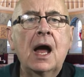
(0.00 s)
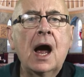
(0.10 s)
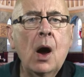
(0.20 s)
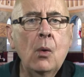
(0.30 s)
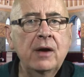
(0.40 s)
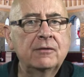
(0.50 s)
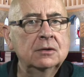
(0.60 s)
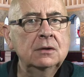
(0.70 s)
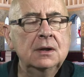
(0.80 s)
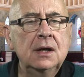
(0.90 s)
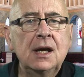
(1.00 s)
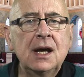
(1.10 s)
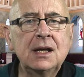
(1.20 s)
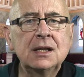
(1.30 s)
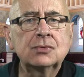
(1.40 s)
However,
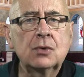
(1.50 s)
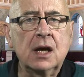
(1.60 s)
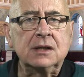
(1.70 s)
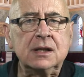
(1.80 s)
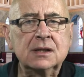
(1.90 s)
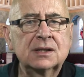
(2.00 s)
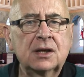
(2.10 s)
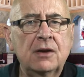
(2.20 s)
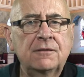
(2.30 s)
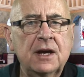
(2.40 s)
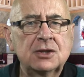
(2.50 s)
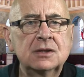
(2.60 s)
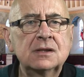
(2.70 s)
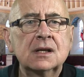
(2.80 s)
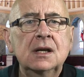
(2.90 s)
in his writings, the
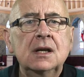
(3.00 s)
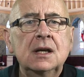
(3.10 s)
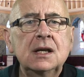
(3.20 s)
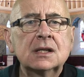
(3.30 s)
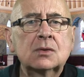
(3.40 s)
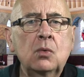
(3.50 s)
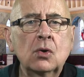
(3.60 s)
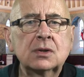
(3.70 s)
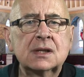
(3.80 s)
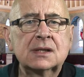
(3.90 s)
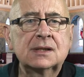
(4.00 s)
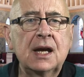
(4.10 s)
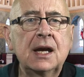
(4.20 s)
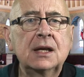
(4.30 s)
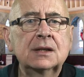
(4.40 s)
Confessions, he is quoted as
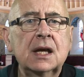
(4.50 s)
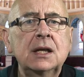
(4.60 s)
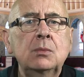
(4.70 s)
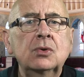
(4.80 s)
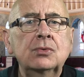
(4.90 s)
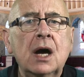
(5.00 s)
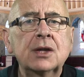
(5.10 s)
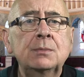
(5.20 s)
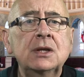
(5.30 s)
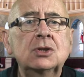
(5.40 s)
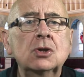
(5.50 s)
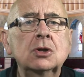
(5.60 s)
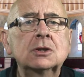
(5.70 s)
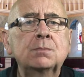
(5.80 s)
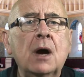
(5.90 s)
saying that he would rather be
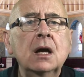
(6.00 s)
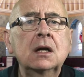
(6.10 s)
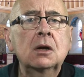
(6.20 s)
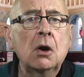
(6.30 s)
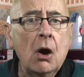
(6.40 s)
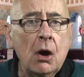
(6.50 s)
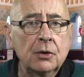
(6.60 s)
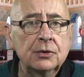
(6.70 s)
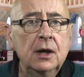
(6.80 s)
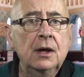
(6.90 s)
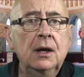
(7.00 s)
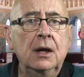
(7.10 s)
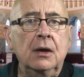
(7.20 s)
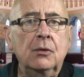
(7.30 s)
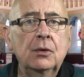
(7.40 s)
judged by God
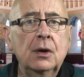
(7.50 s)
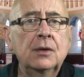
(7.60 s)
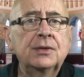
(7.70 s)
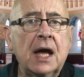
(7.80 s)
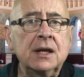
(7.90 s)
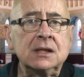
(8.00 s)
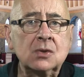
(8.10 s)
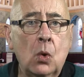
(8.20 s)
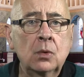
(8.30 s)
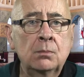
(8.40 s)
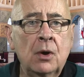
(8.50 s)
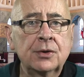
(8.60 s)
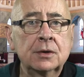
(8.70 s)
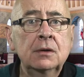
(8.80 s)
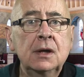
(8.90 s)
than his own
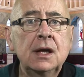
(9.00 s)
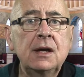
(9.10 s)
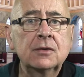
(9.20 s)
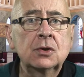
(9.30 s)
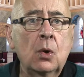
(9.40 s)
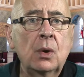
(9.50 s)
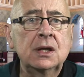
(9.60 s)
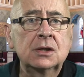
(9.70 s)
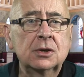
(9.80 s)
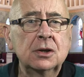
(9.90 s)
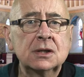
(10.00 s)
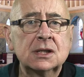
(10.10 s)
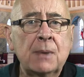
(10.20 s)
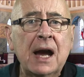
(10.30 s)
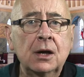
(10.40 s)
mother, even though when he turned
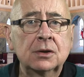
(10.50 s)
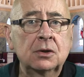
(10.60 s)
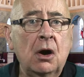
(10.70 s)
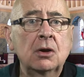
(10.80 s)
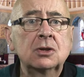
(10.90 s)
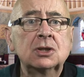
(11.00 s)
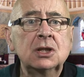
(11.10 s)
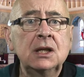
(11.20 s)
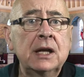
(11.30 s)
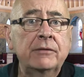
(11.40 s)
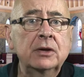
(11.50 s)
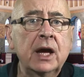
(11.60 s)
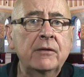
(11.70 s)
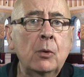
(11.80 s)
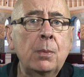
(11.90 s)
his back on God, she never
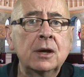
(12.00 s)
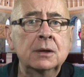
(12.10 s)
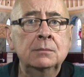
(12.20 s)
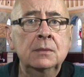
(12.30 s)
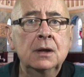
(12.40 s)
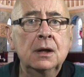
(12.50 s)
gave up on him.